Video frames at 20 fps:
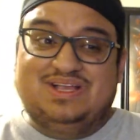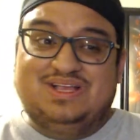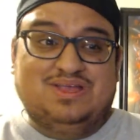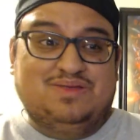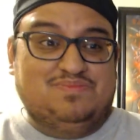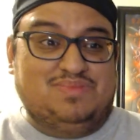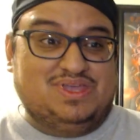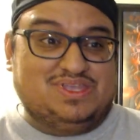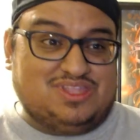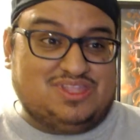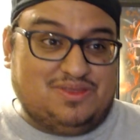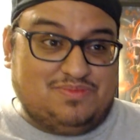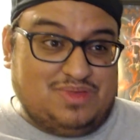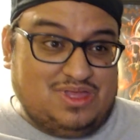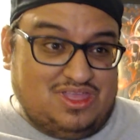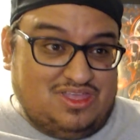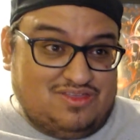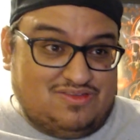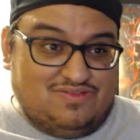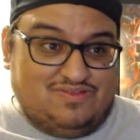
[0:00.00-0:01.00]
Picked up
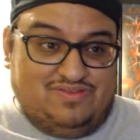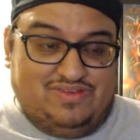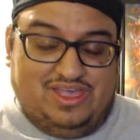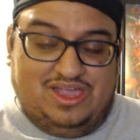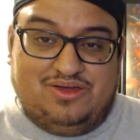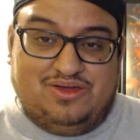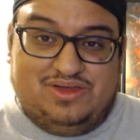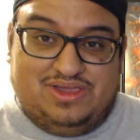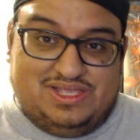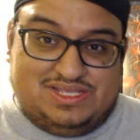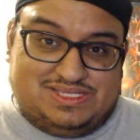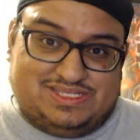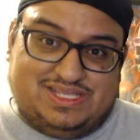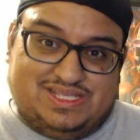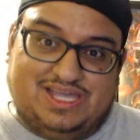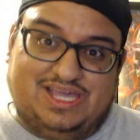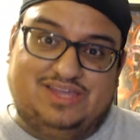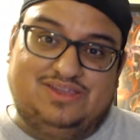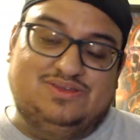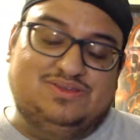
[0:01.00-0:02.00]
various
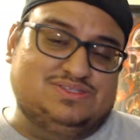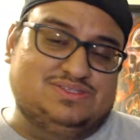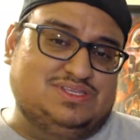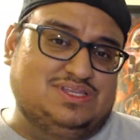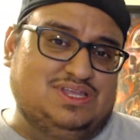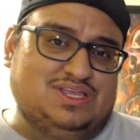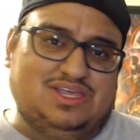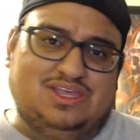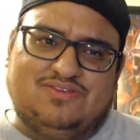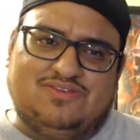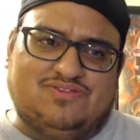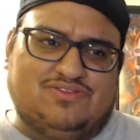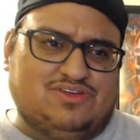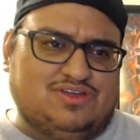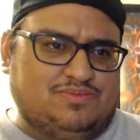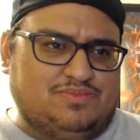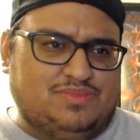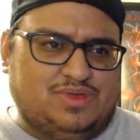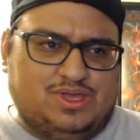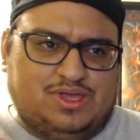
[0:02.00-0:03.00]
titles
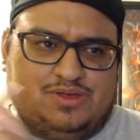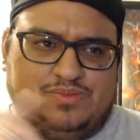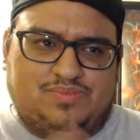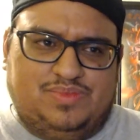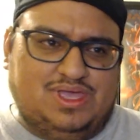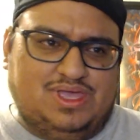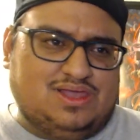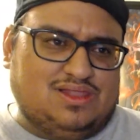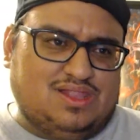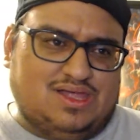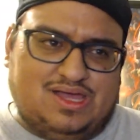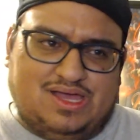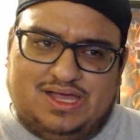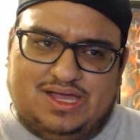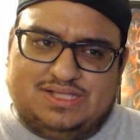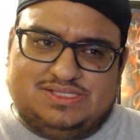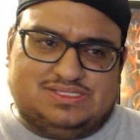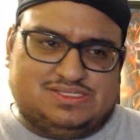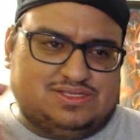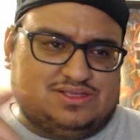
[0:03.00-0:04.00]
from Big
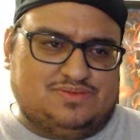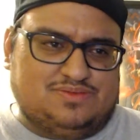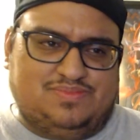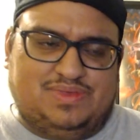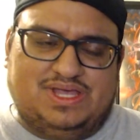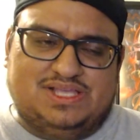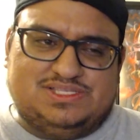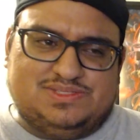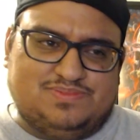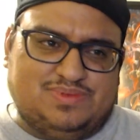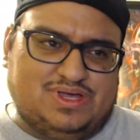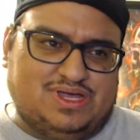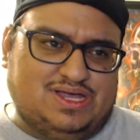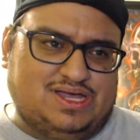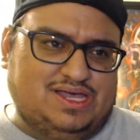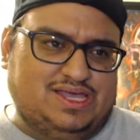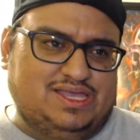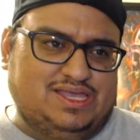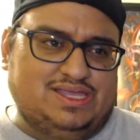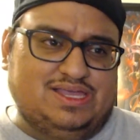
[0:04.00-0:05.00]
Lots, Best
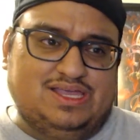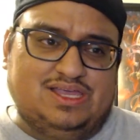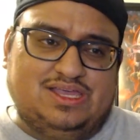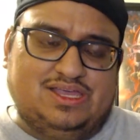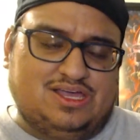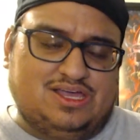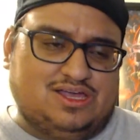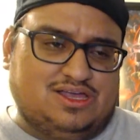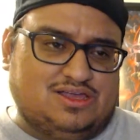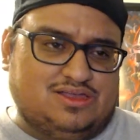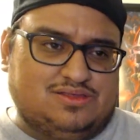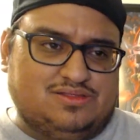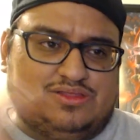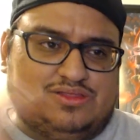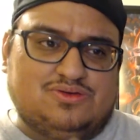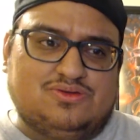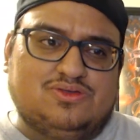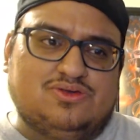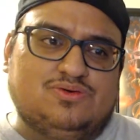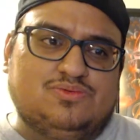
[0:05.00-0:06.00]
Buy,
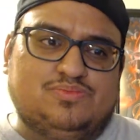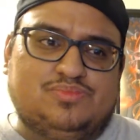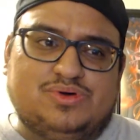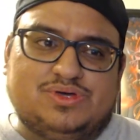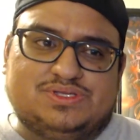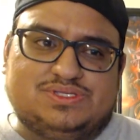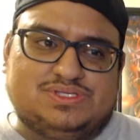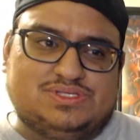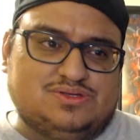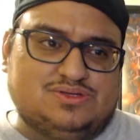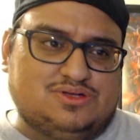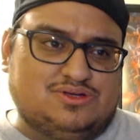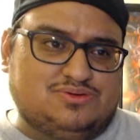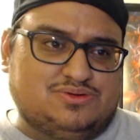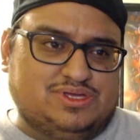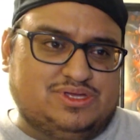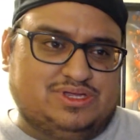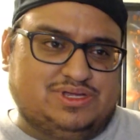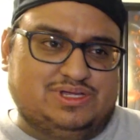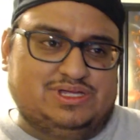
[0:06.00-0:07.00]
local bookstore
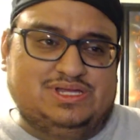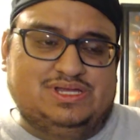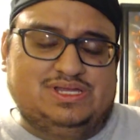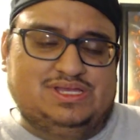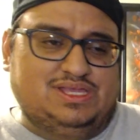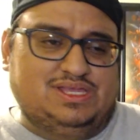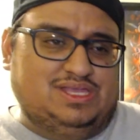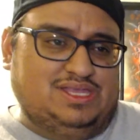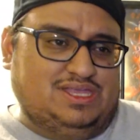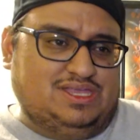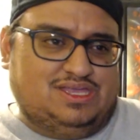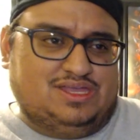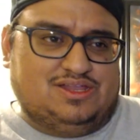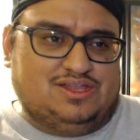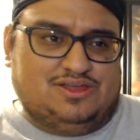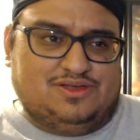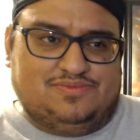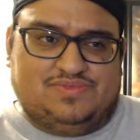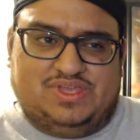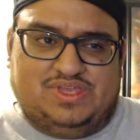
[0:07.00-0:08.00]
where
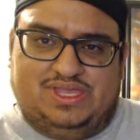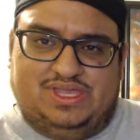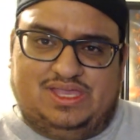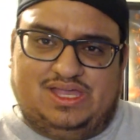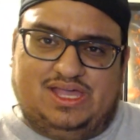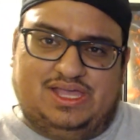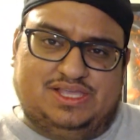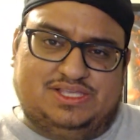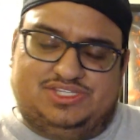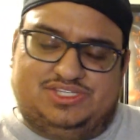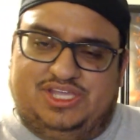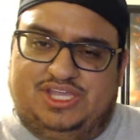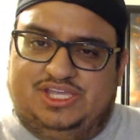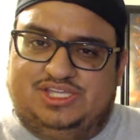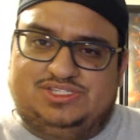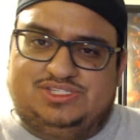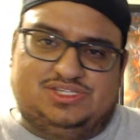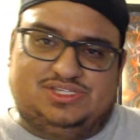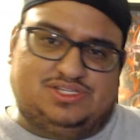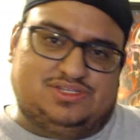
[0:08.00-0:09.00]
I
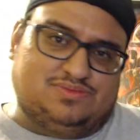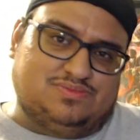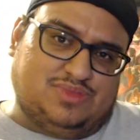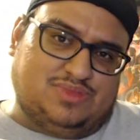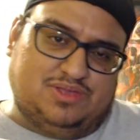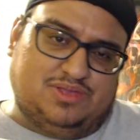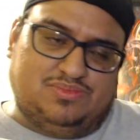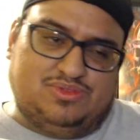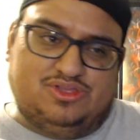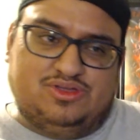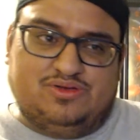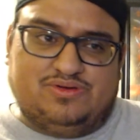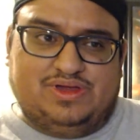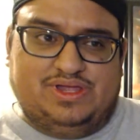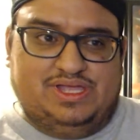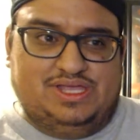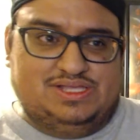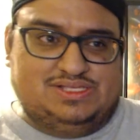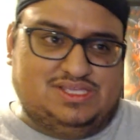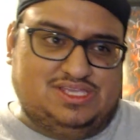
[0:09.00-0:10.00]
exchange my
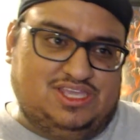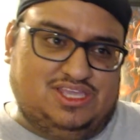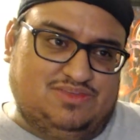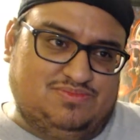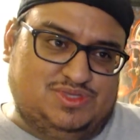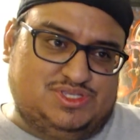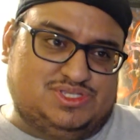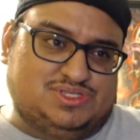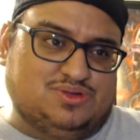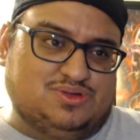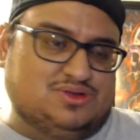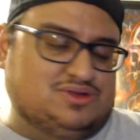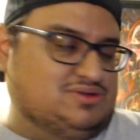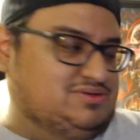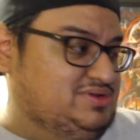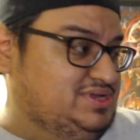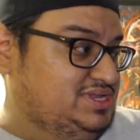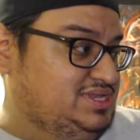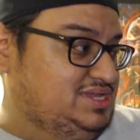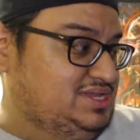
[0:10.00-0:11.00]
Blu-rays. They give me store
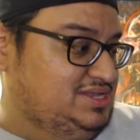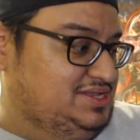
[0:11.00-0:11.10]
credit.